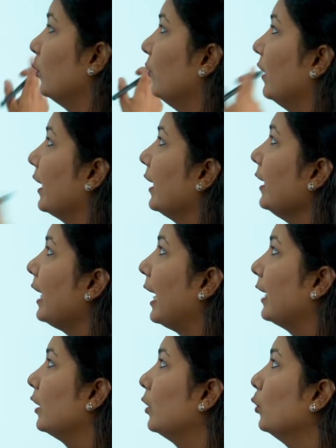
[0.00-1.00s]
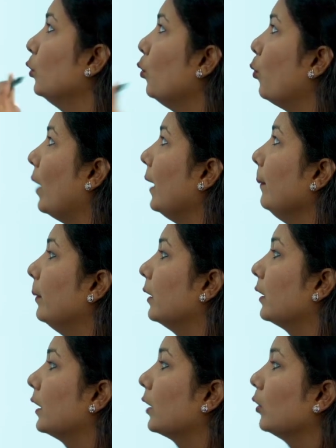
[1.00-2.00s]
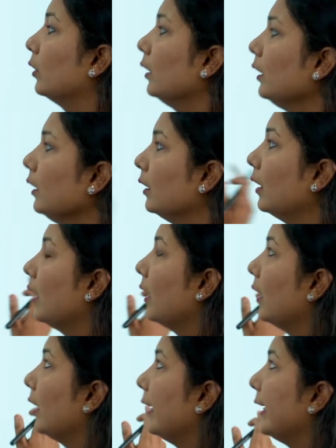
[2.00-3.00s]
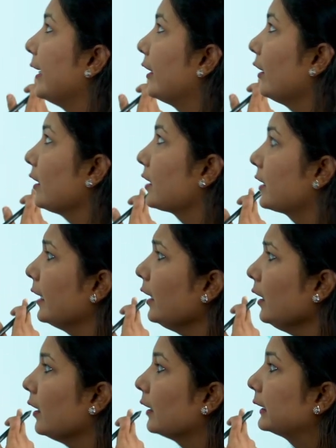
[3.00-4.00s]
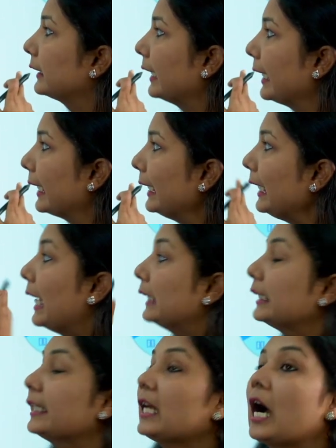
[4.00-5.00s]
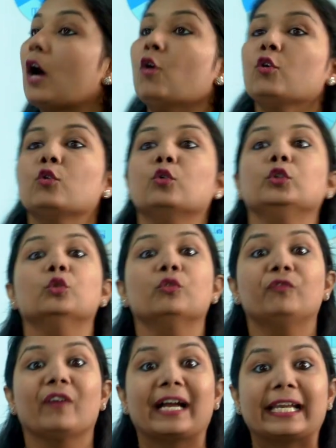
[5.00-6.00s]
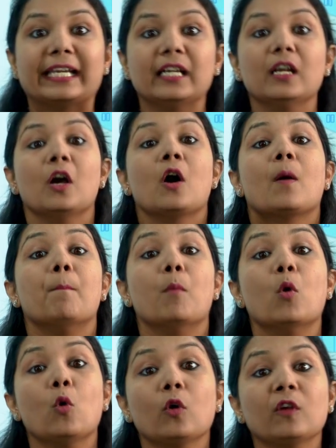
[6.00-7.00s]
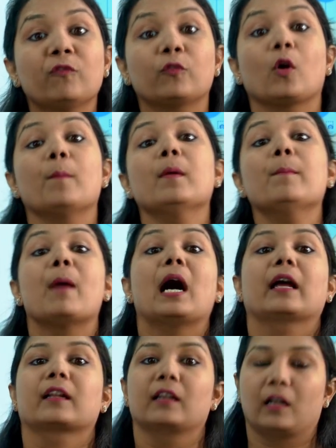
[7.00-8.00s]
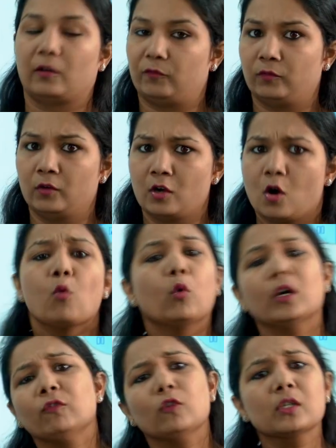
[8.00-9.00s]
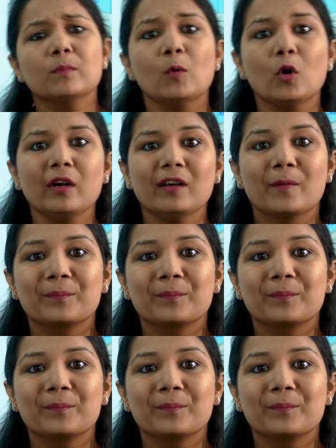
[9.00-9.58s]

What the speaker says: move ahead and do one particular interesting thing, that how do you find mode from a bar graph? What was mode?